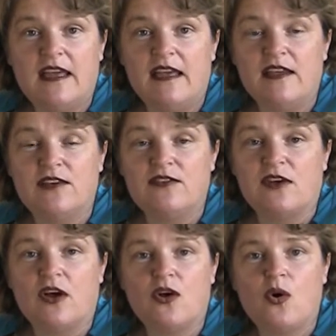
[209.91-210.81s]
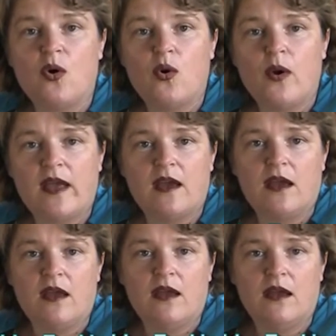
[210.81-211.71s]
is a quick
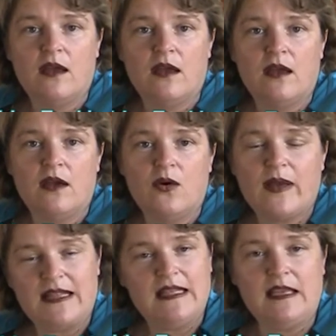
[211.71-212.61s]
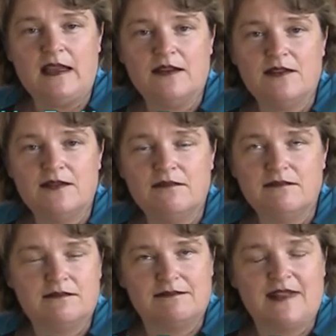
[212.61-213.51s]
clean.
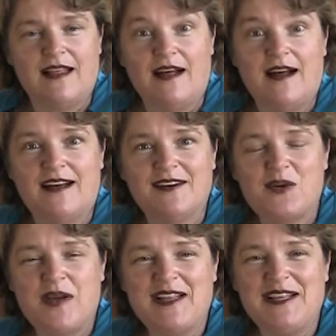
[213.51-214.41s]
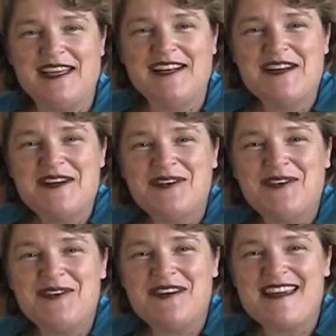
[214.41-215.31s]
Quick clean,
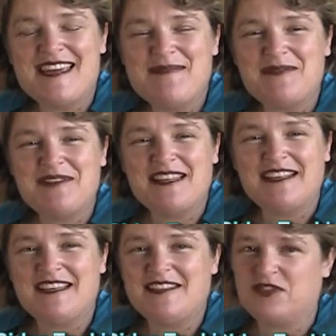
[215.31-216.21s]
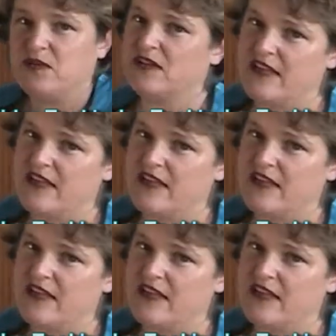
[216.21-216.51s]
so you can keep it really clean just with a